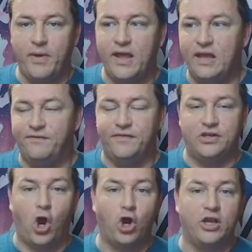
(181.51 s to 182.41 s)
combat. If
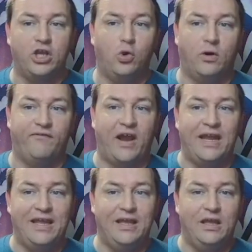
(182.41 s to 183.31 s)
the target you are
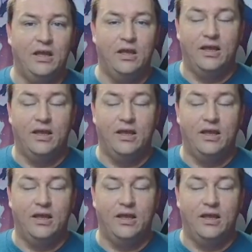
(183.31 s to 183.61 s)
fighting